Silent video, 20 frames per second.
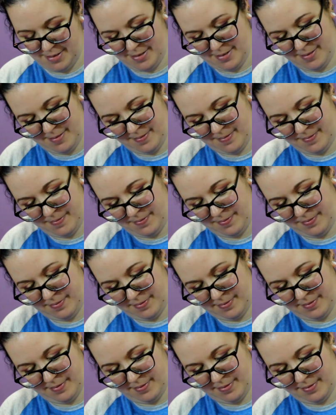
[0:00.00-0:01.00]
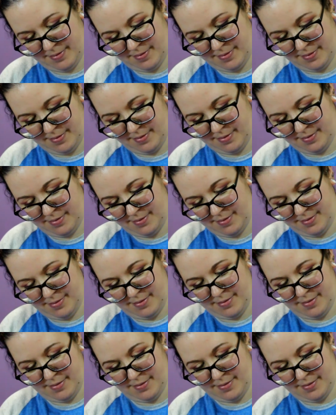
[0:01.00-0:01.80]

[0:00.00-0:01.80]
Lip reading: Nobody speaks.